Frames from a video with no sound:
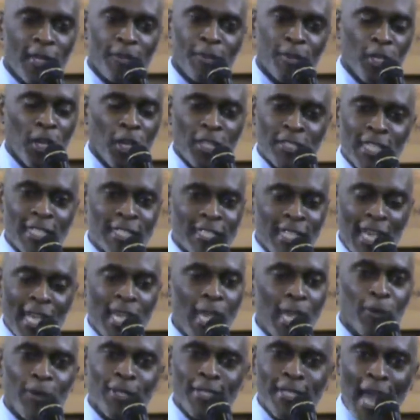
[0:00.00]
because He said
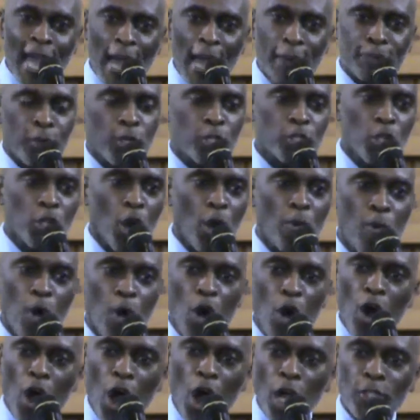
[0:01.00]
He would not put no
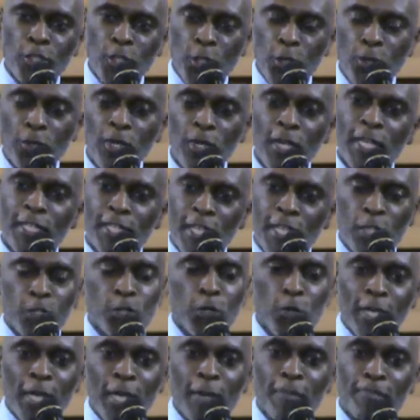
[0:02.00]
more on you than
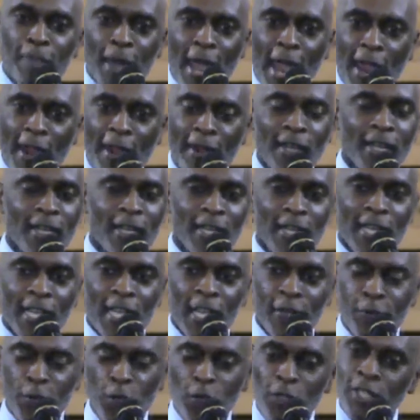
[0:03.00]
you can bear.
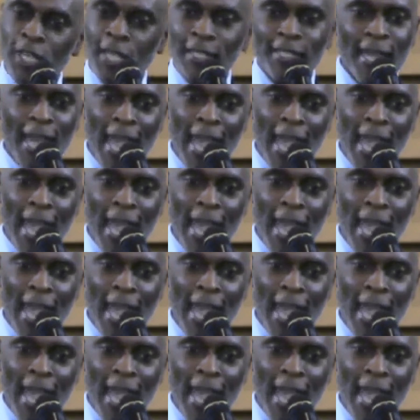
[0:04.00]
If you couldn't